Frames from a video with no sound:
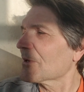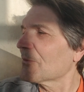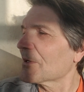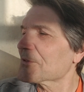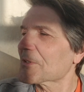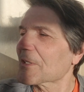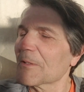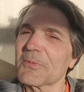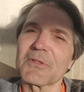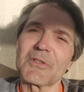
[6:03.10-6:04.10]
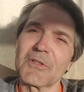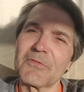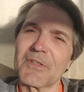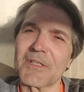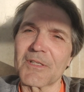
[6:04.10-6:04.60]
I watched a couple of her
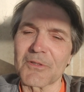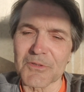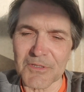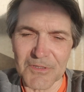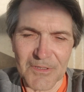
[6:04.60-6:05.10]
videos.